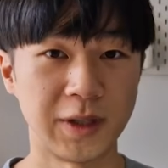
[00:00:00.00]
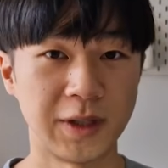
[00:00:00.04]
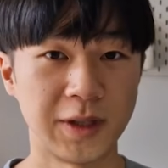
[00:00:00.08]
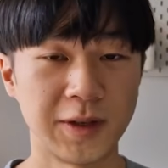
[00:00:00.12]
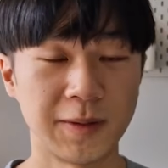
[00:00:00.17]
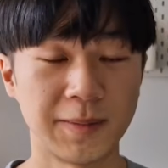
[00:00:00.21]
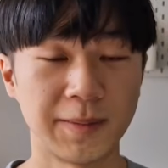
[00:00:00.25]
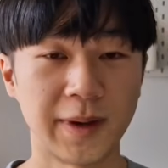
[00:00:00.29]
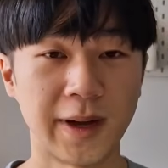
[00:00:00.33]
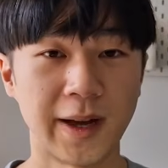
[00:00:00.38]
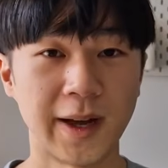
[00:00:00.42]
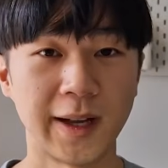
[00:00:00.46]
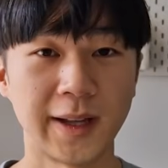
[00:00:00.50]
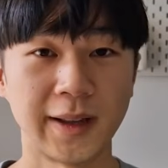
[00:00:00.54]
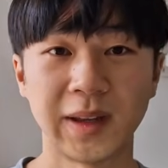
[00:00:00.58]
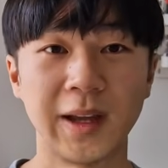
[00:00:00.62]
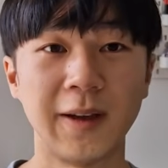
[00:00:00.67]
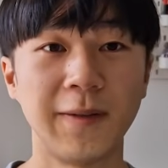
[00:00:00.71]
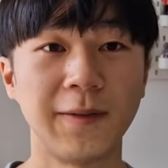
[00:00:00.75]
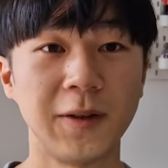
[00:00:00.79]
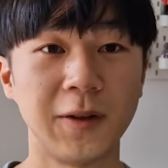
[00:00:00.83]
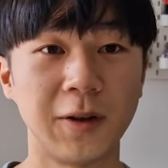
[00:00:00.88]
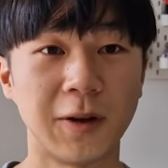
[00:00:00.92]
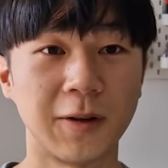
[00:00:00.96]
you can buy
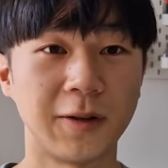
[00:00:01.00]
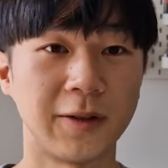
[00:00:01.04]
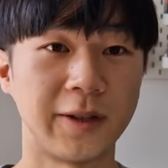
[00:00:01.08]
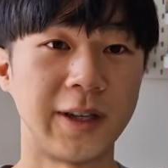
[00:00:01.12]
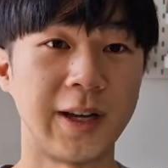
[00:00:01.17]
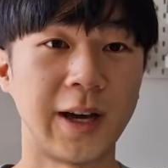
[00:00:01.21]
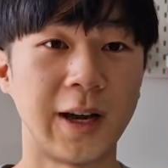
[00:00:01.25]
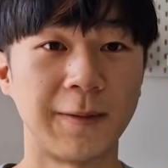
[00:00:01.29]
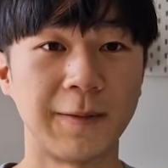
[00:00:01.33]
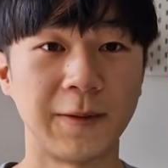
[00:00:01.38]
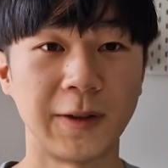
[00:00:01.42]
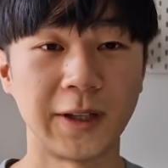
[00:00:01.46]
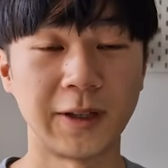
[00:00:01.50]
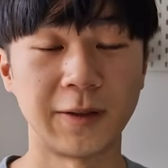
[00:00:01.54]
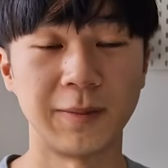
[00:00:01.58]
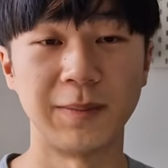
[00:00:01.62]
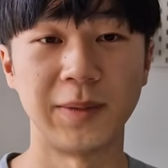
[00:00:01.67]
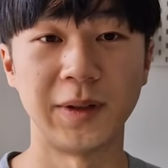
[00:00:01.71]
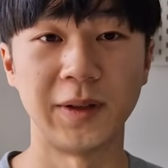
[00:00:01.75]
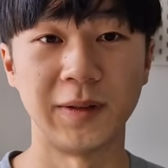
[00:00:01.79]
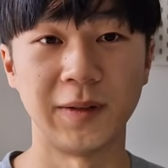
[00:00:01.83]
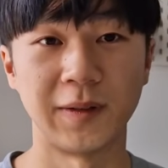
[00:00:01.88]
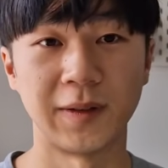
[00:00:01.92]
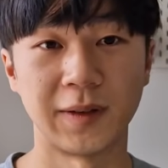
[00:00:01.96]
if you already have a
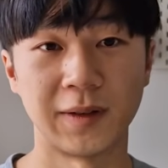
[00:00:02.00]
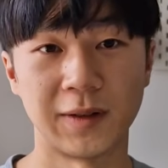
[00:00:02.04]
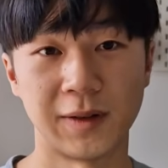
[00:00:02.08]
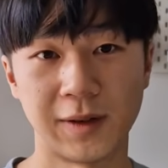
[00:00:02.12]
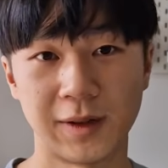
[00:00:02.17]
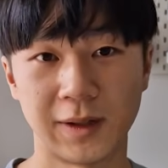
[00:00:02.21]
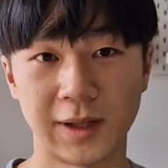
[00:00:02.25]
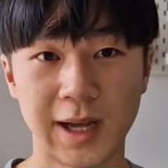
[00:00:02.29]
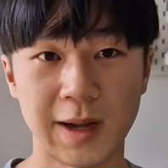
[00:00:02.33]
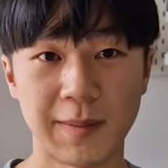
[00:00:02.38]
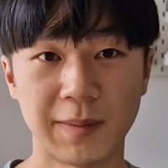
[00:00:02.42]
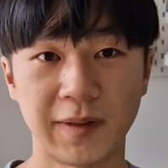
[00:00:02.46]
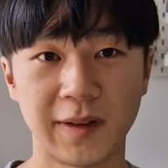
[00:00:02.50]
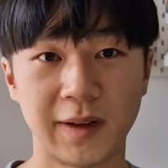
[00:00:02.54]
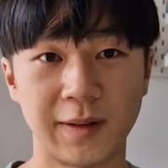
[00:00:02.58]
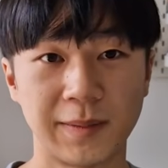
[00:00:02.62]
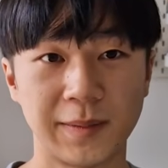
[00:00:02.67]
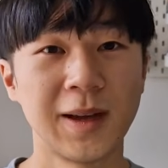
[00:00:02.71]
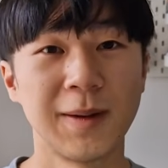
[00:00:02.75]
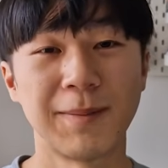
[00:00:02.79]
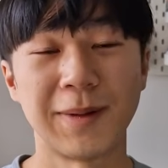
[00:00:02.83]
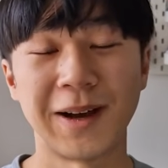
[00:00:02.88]
computer or laptop.